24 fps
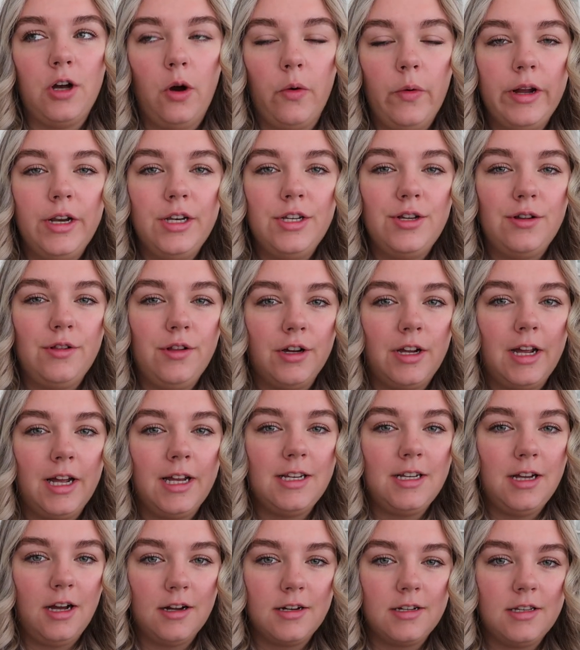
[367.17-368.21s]
going to look
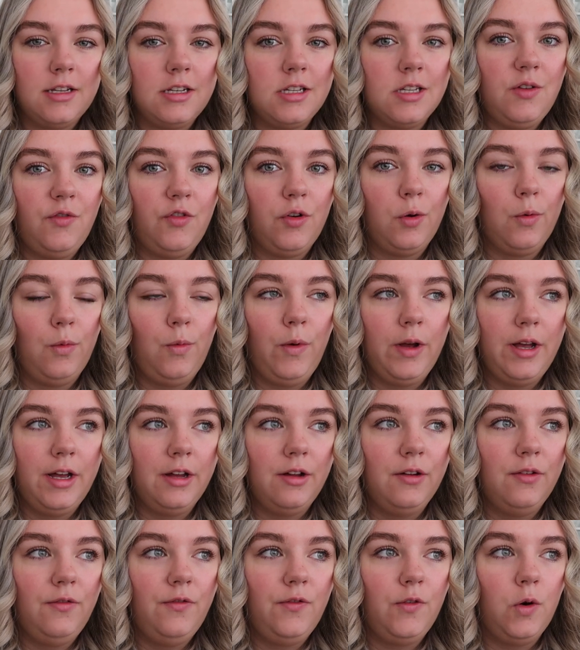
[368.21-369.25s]
at tuxes for
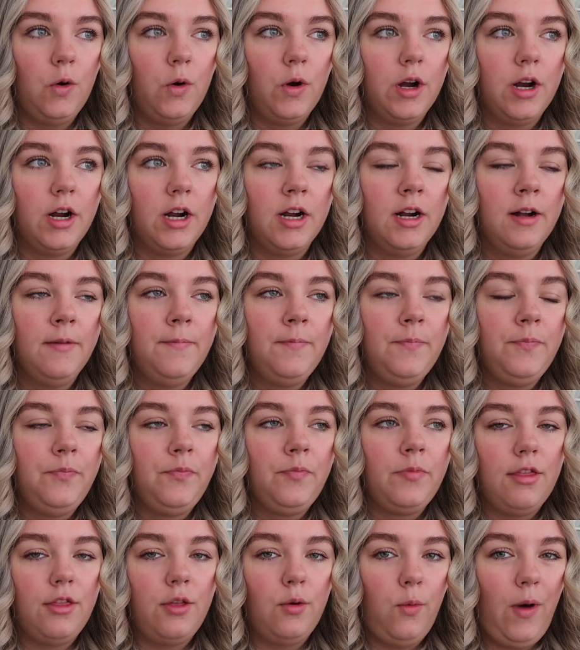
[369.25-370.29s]
Will for
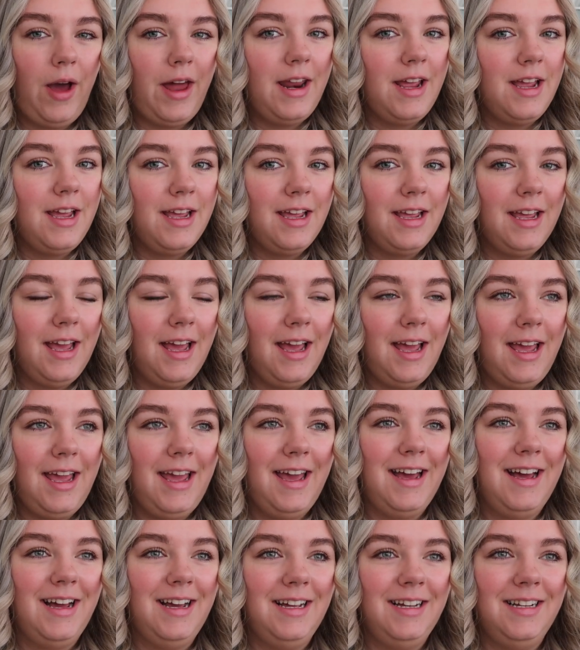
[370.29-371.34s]
the wedding
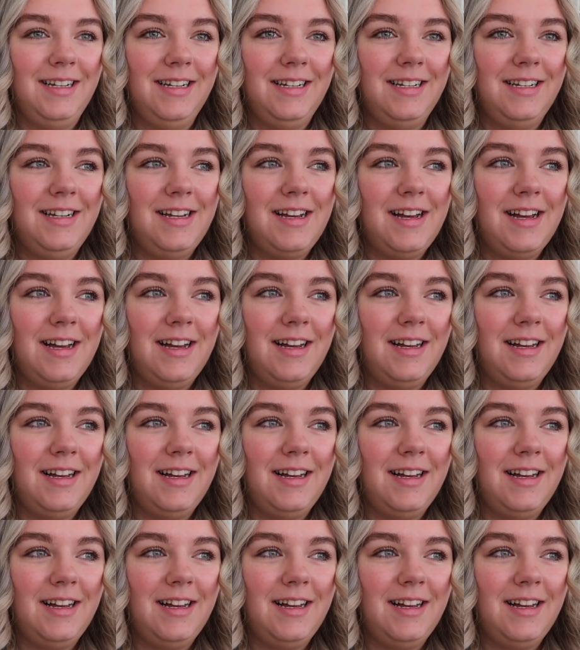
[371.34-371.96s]
and